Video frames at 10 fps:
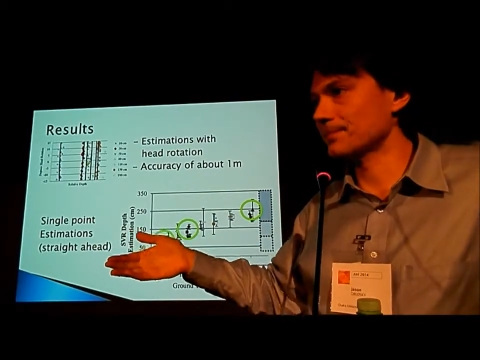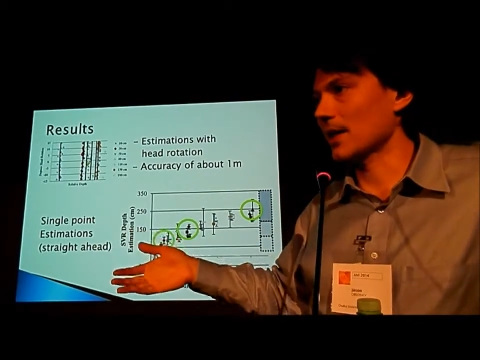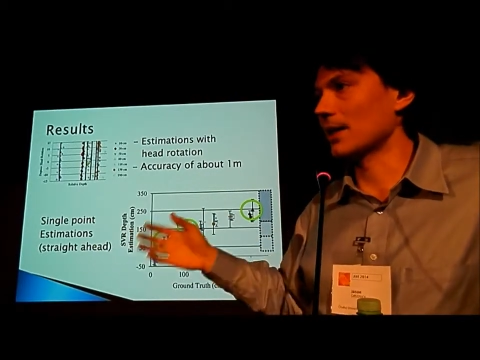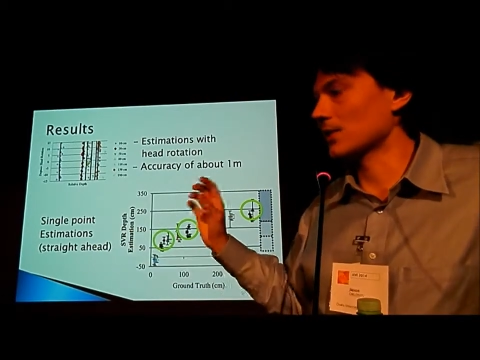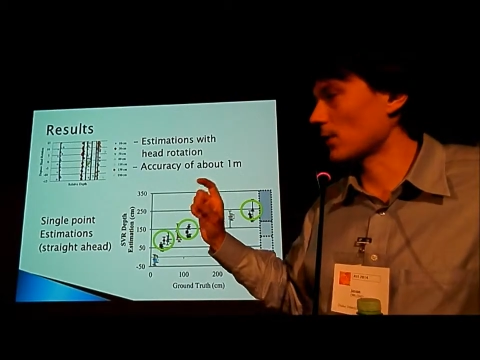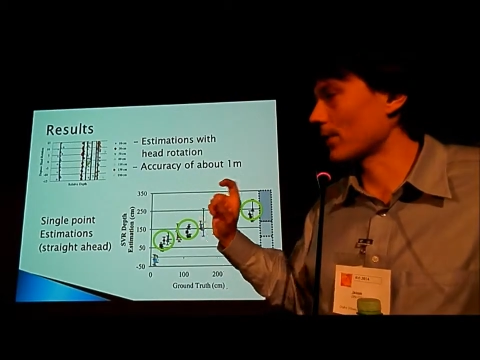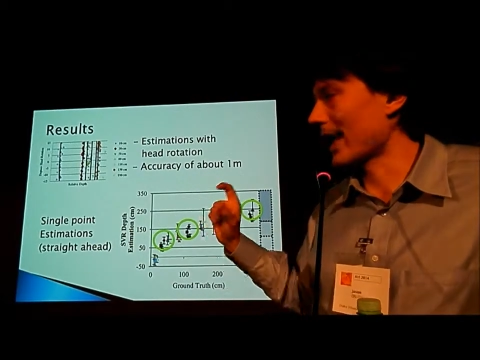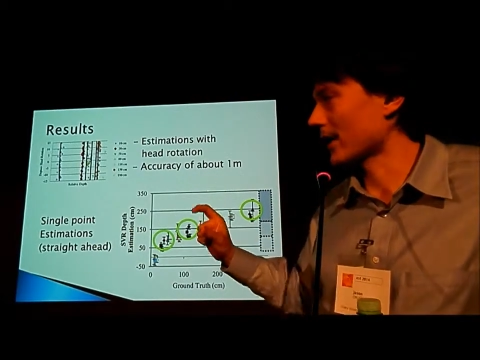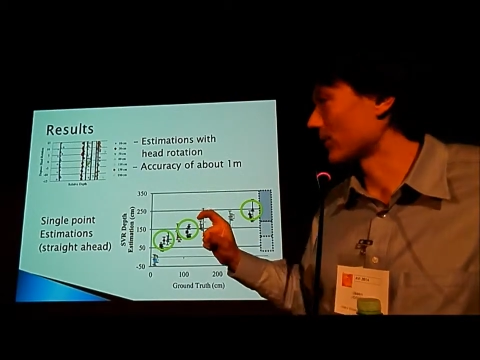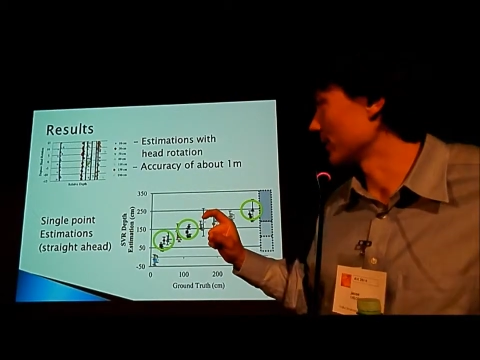and that's how we
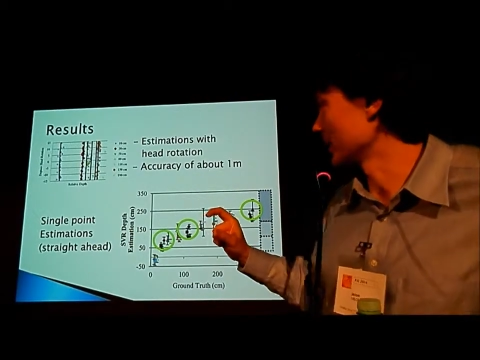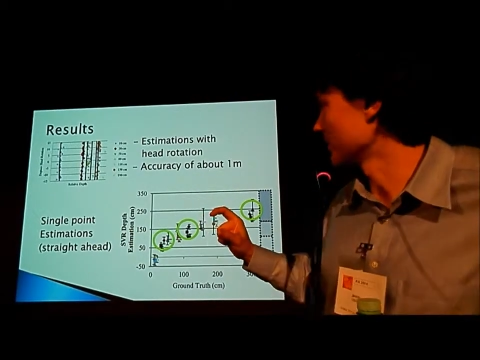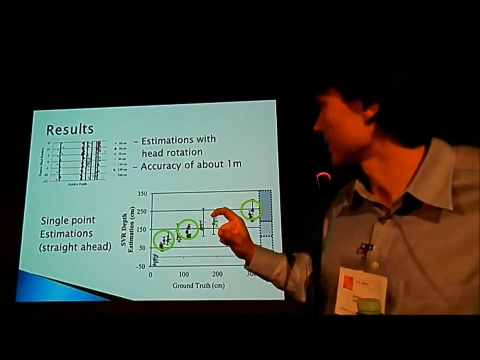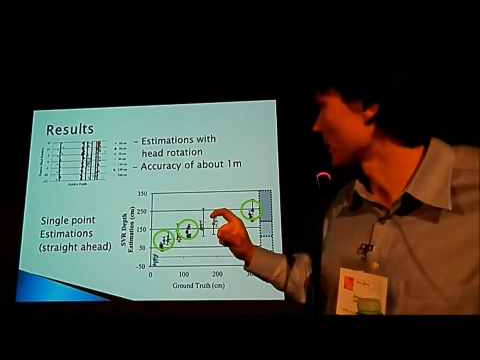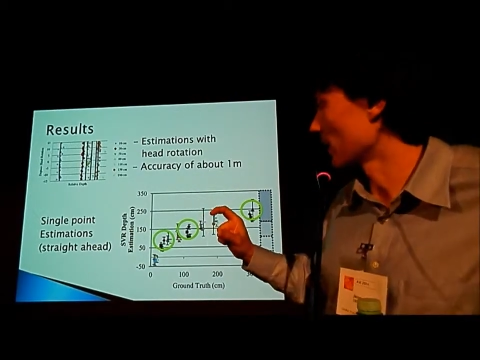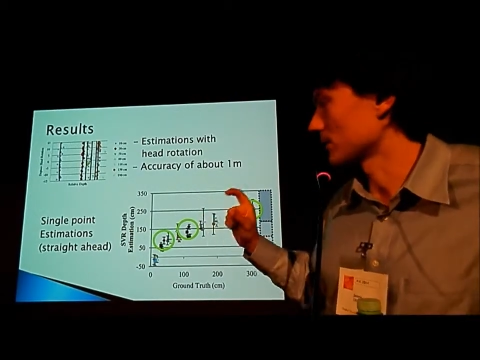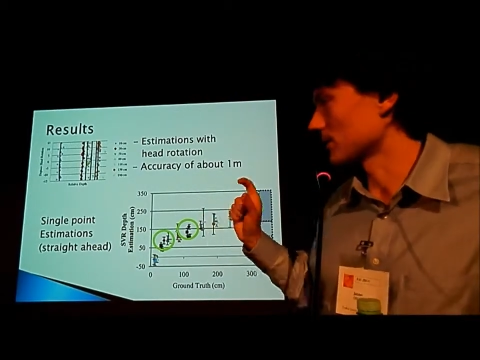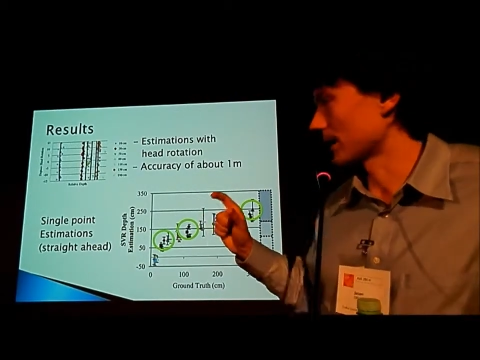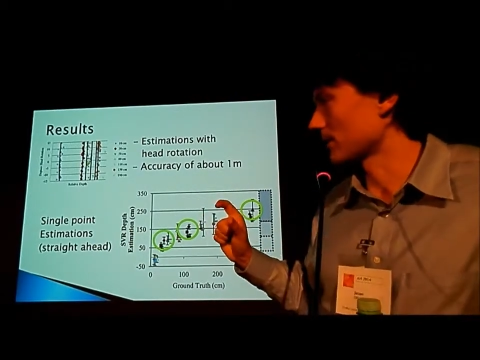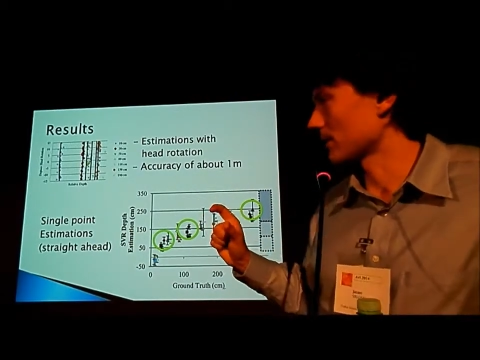accurately
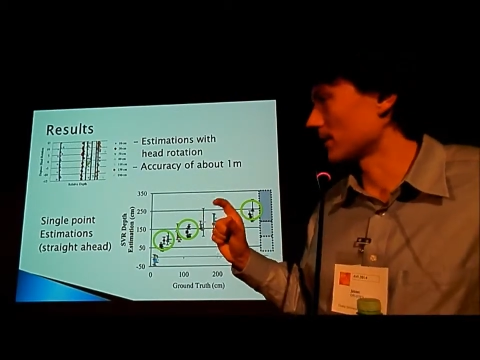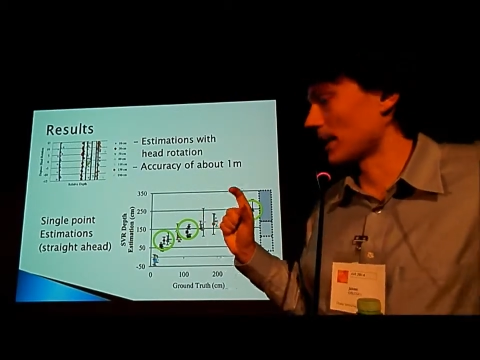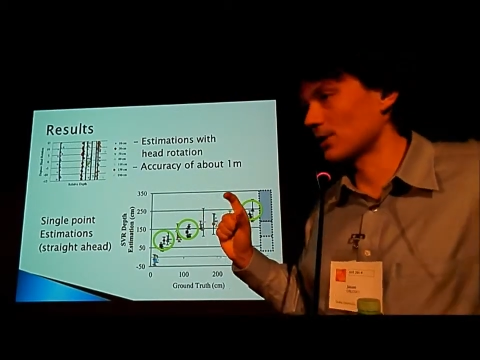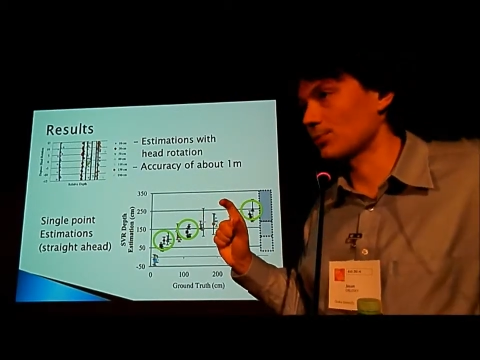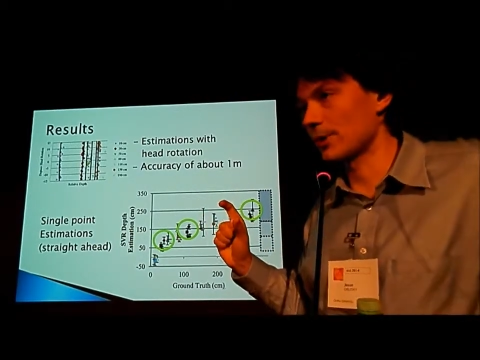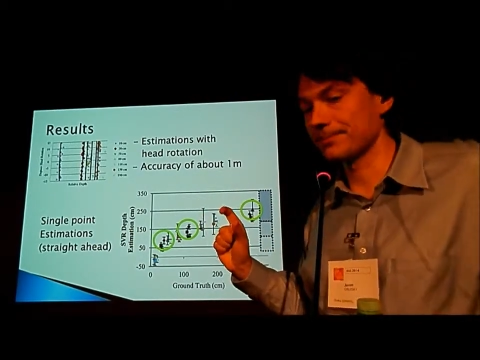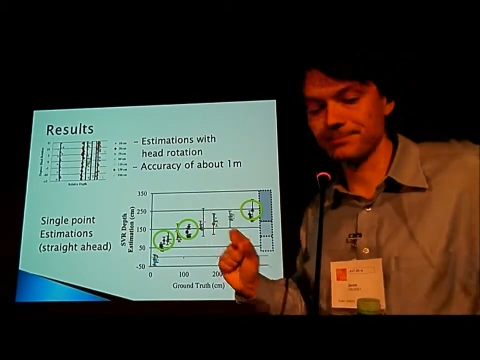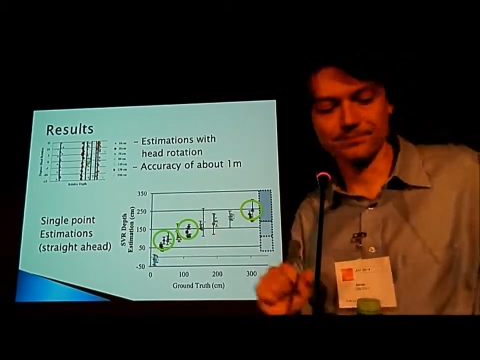select the gaze plane.